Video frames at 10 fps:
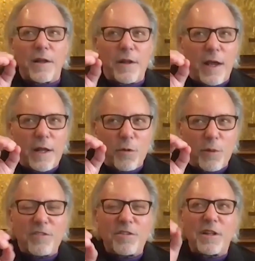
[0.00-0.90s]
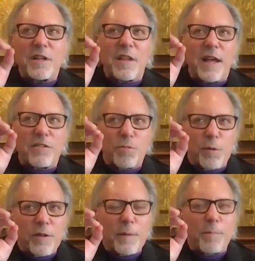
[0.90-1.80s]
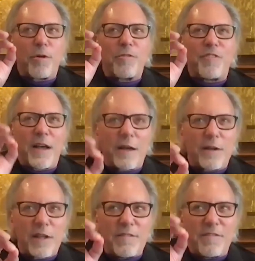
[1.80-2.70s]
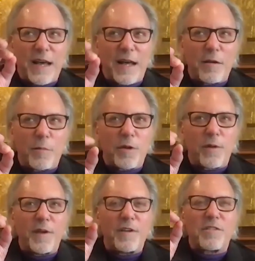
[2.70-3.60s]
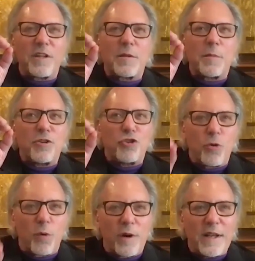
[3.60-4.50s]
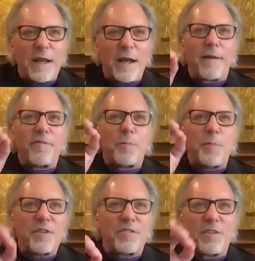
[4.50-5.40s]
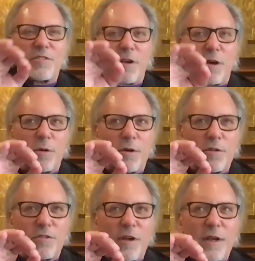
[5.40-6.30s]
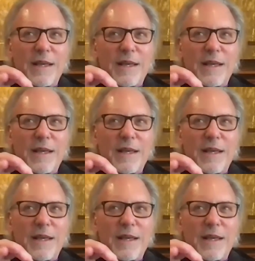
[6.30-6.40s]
And the reason that that's really profoundly valuable is that the majority of business owners